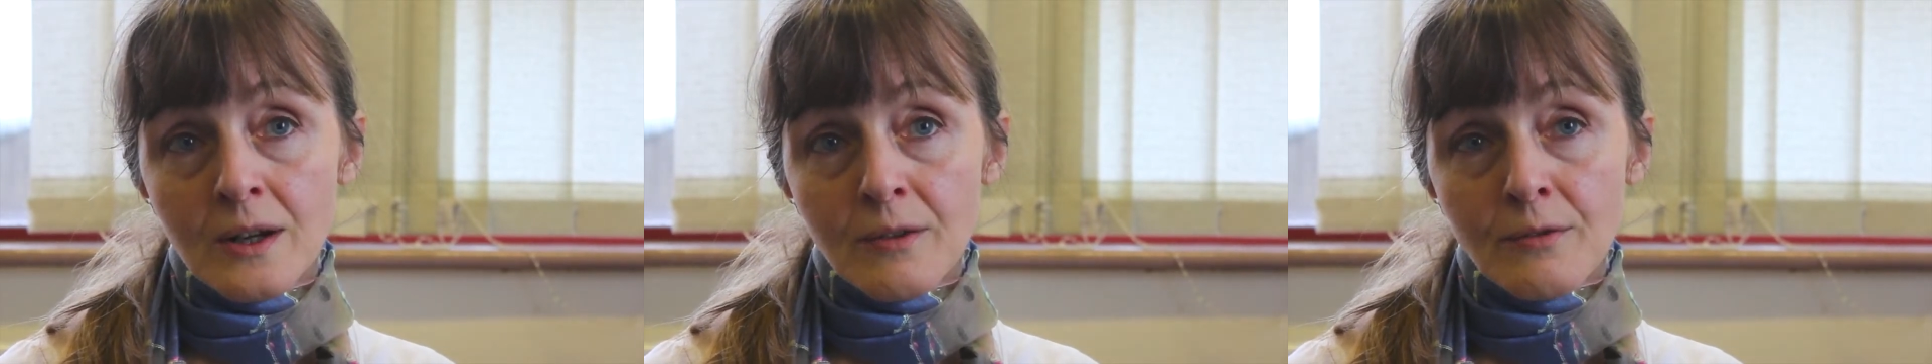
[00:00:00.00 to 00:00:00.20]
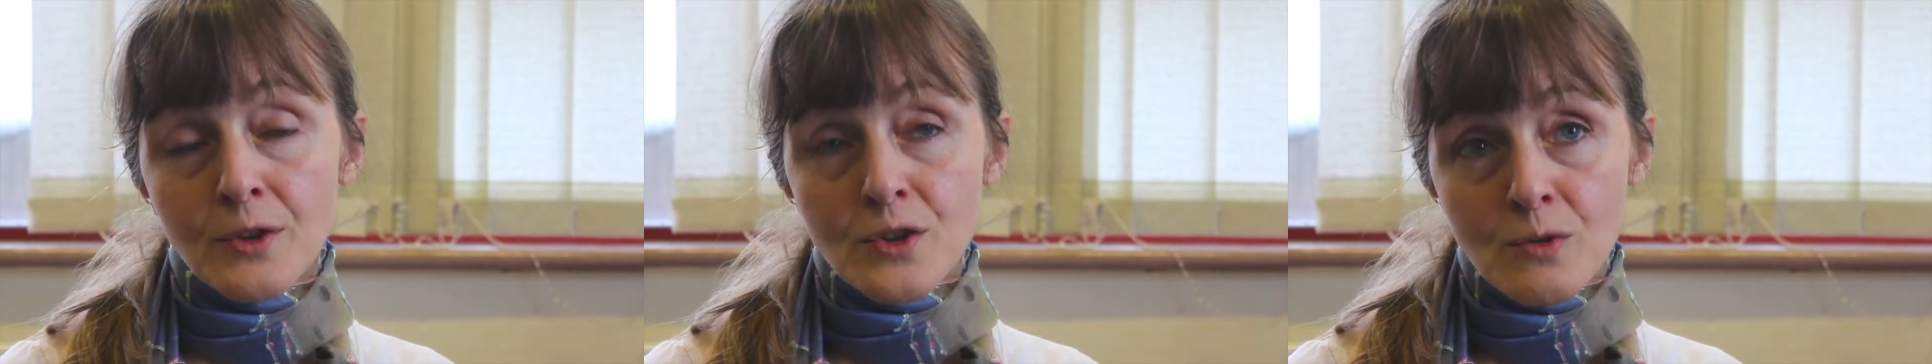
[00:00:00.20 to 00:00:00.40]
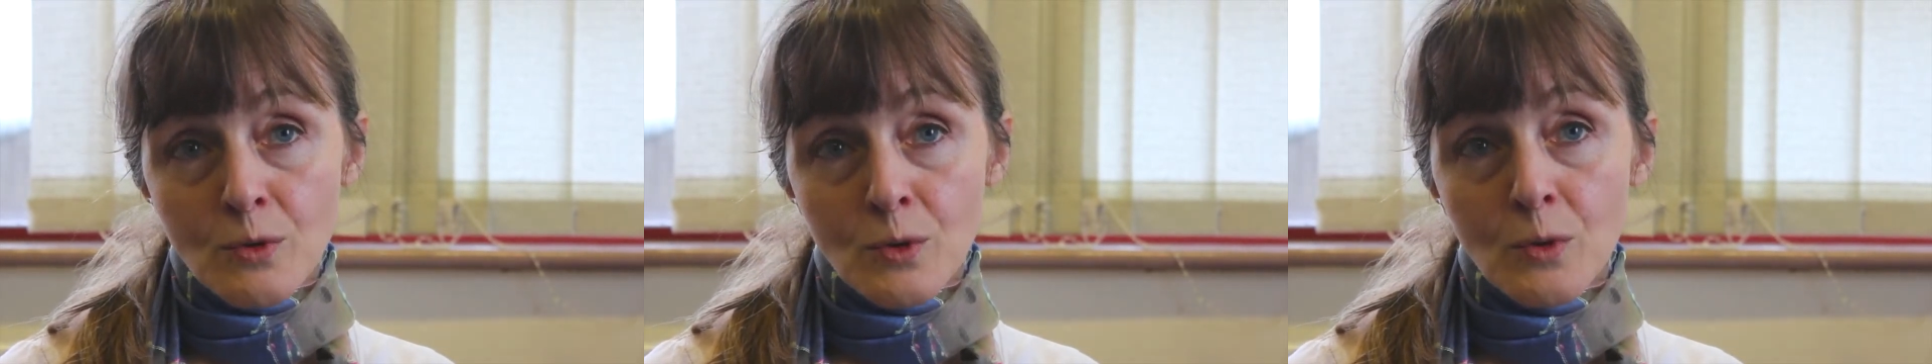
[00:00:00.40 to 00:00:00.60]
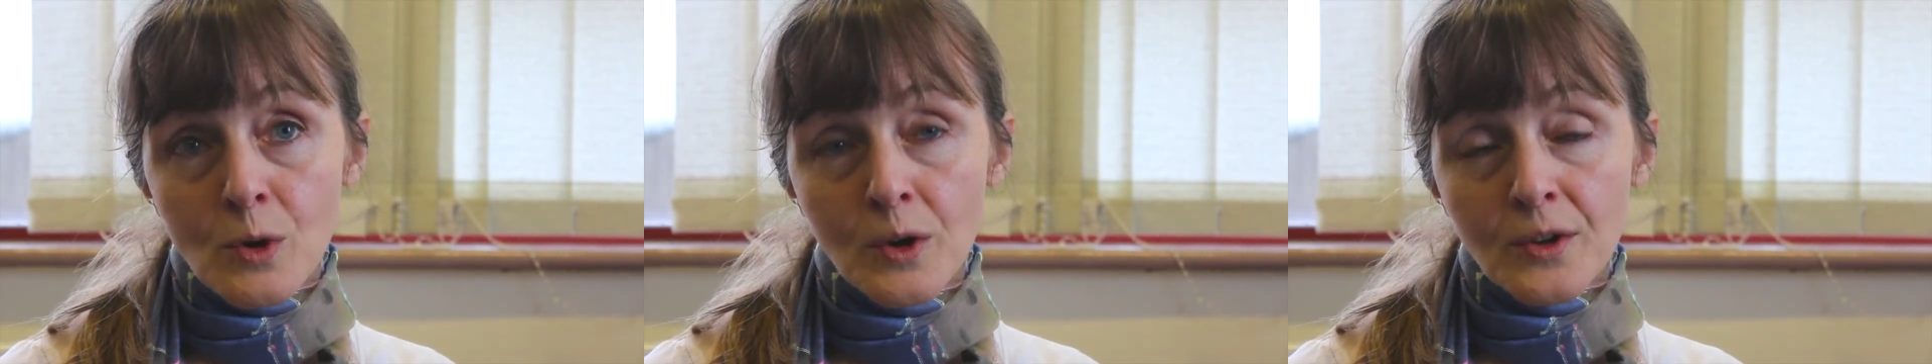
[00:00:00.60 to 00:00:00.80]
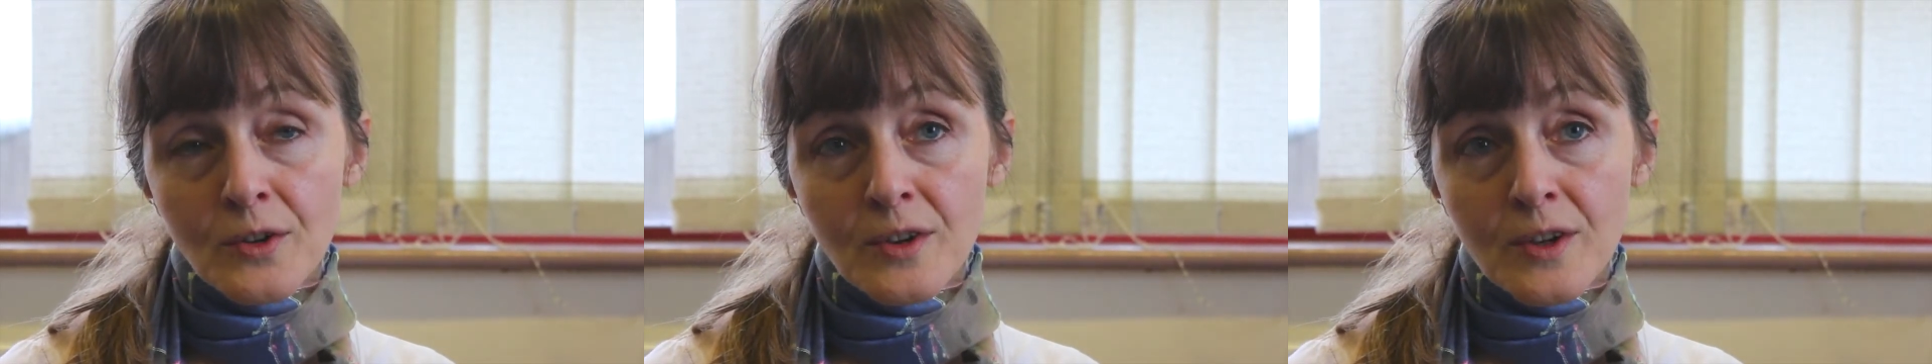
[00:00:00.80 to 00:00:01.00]
the visual
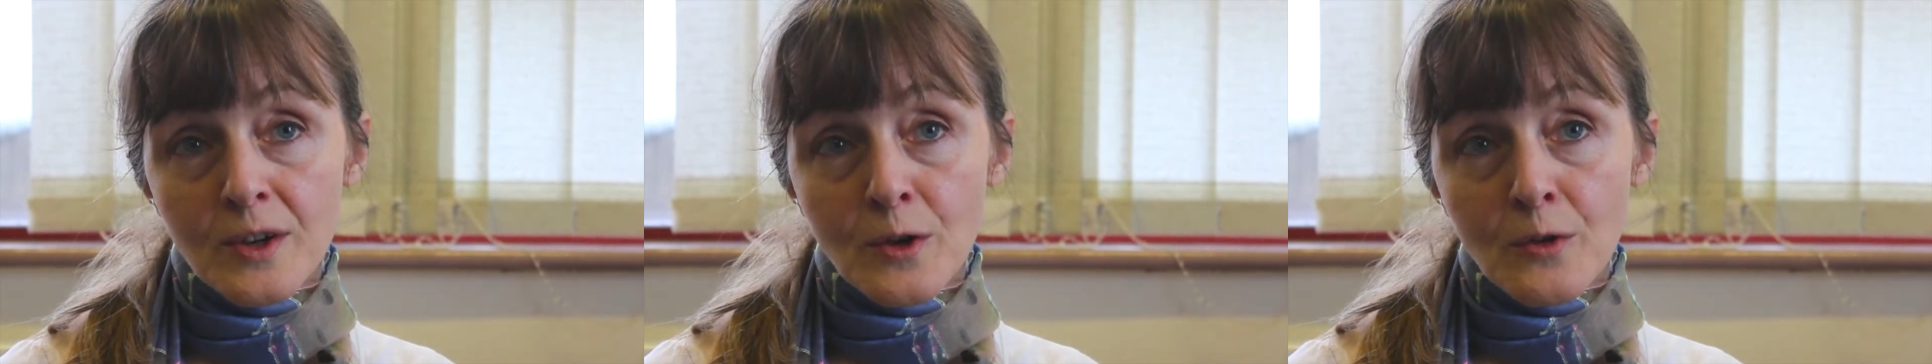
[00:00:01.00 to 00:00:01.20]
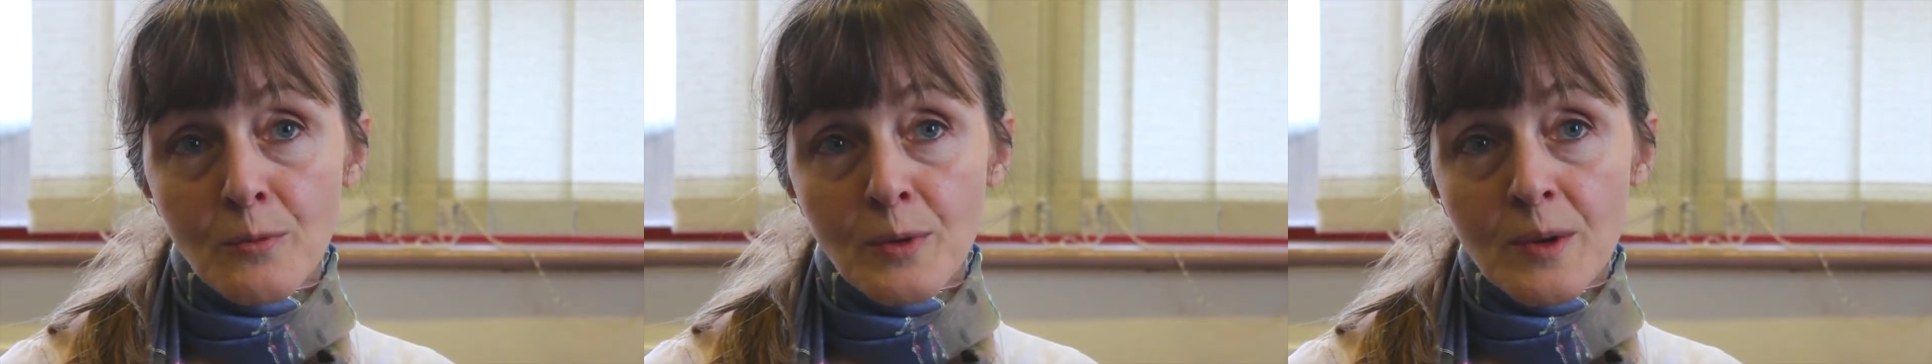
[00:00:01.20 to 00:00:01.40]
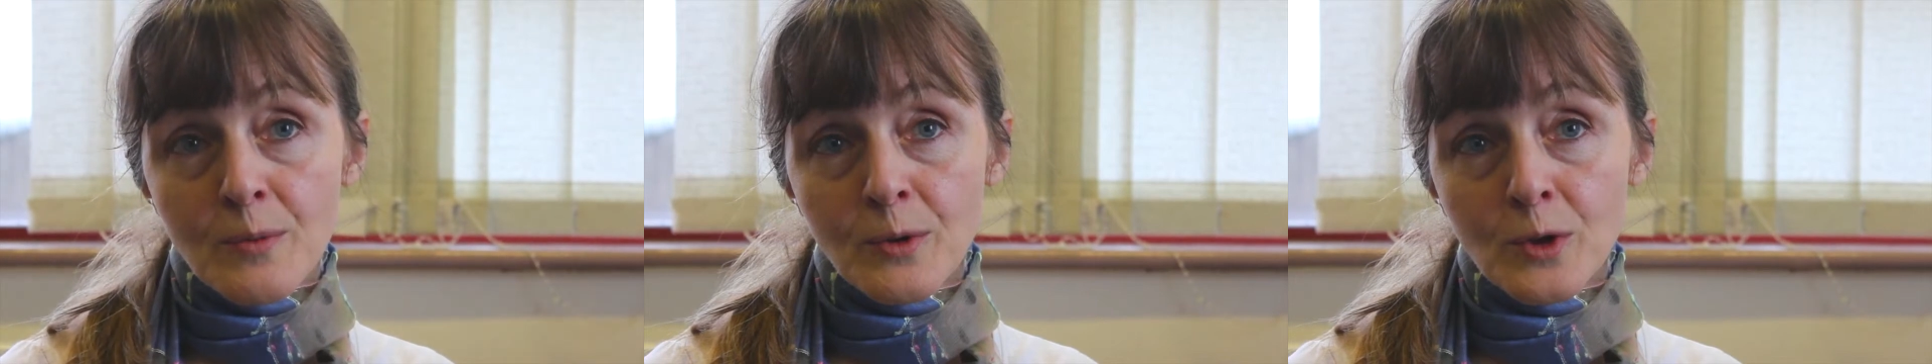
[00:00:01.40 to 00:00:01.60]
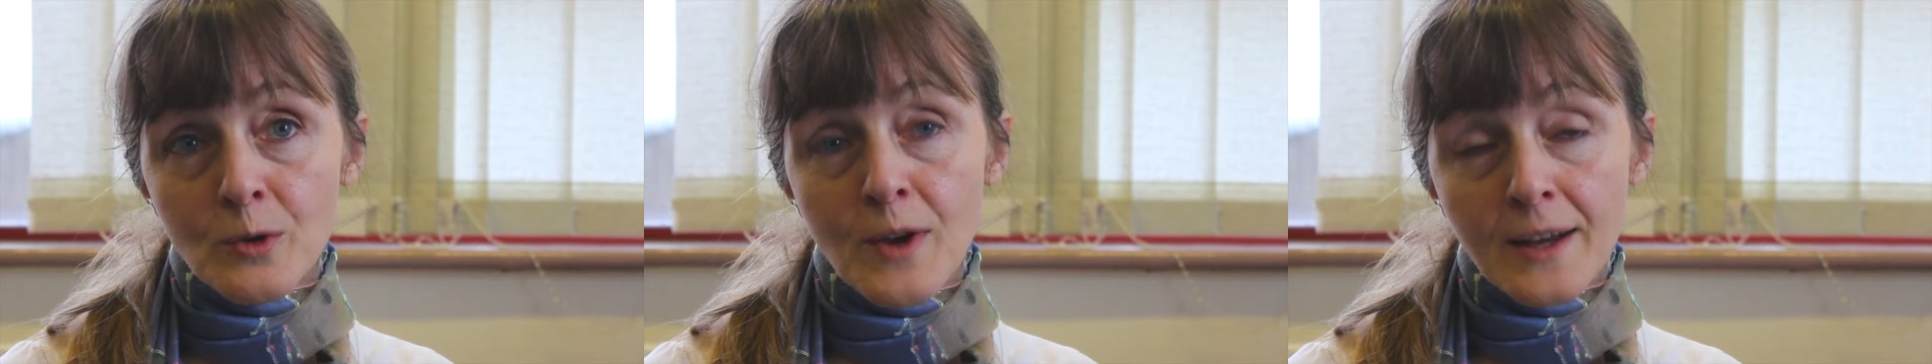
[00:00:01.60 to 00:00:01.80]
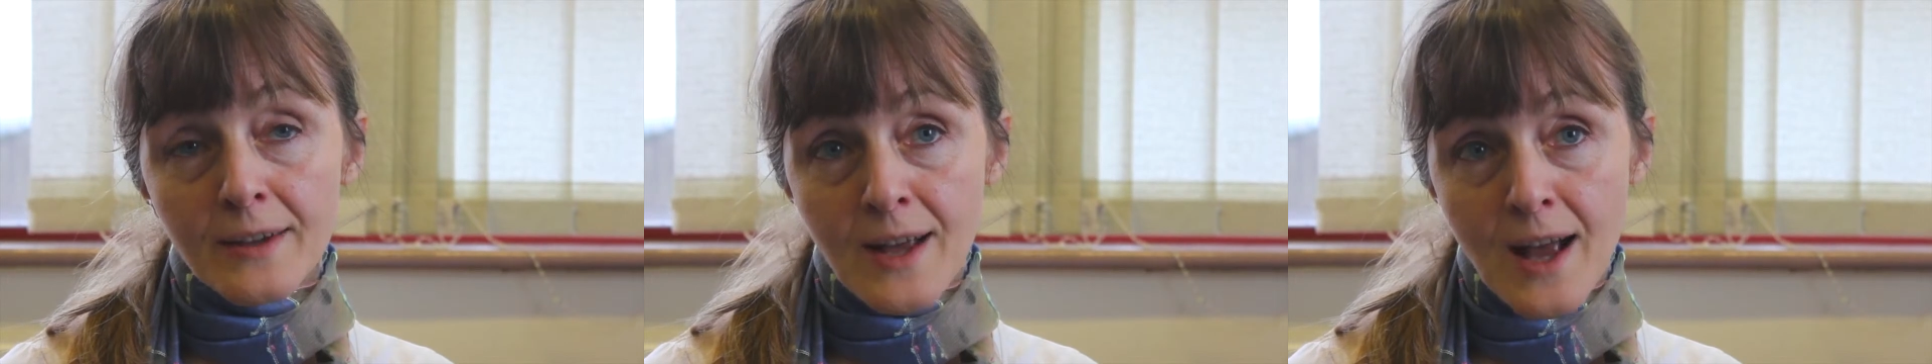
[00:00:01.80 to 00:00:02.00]
quality of people who've had